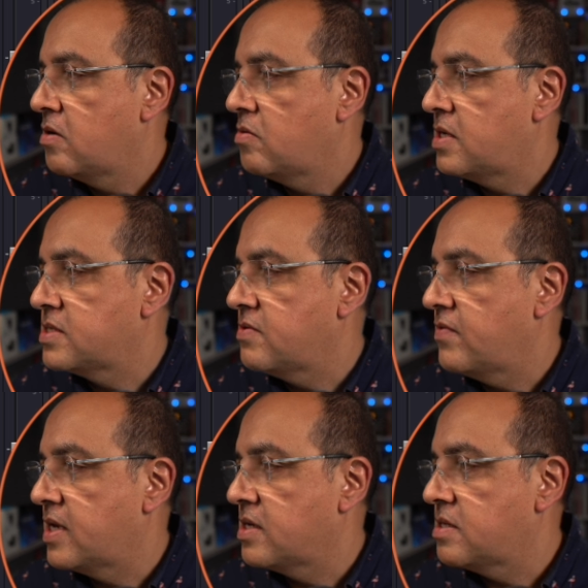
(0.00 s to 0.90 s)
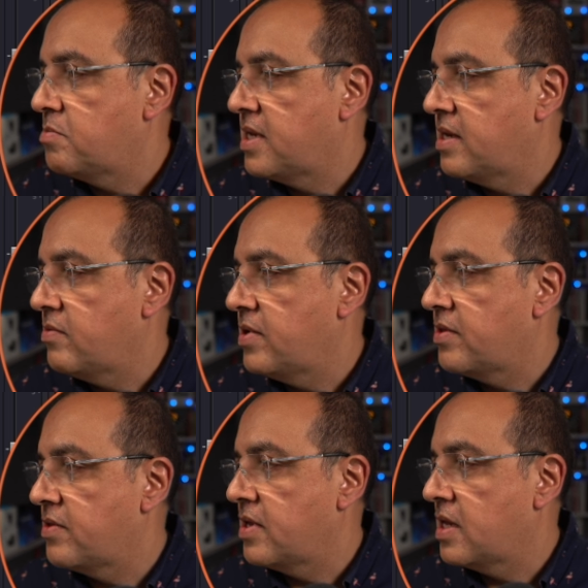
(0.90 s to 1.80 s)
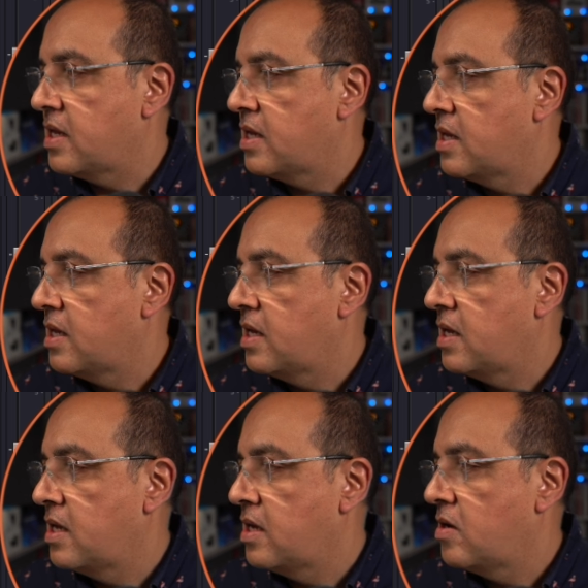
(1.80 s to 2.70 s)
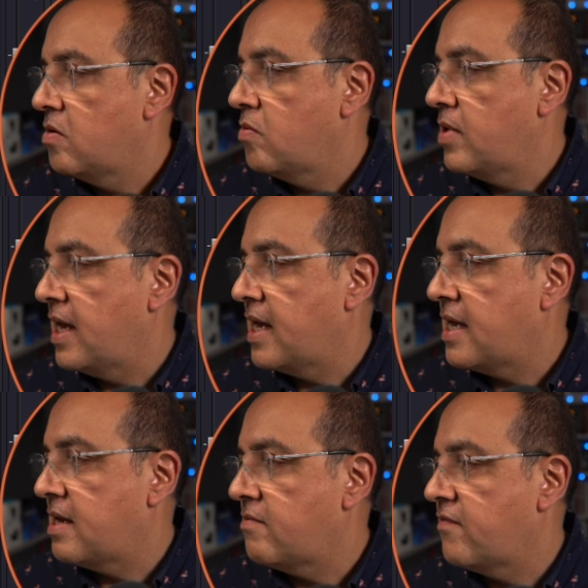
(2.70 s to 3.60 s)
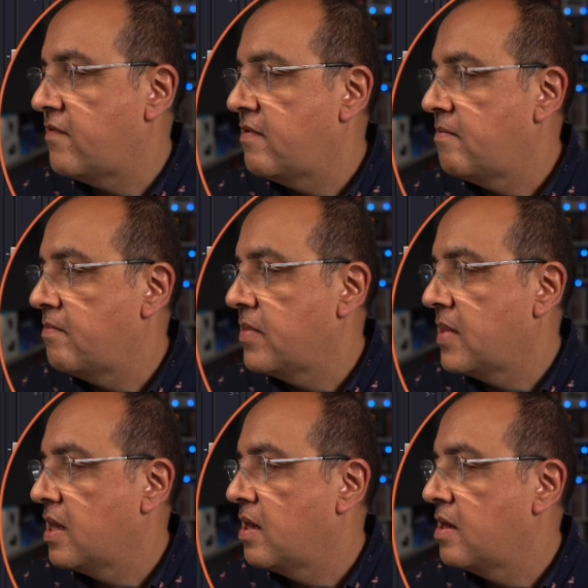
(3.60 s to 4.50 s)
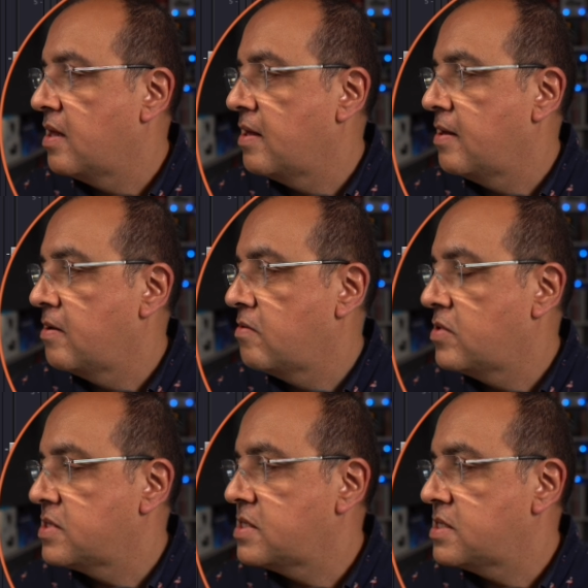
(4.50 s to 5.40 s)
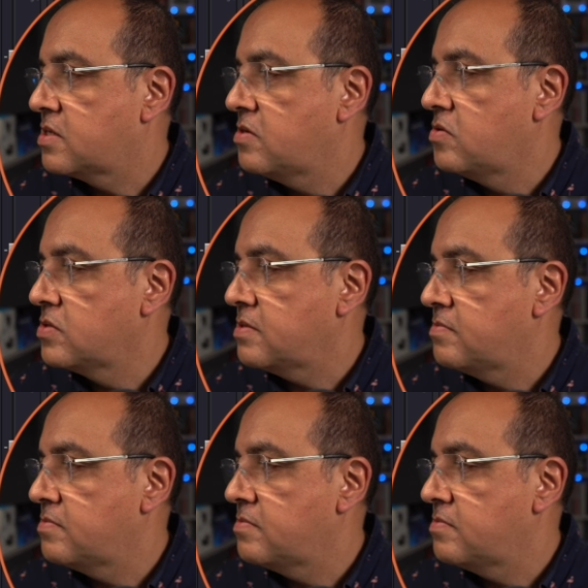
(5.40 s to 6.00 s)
Also, we got to play with, we have, what's this called?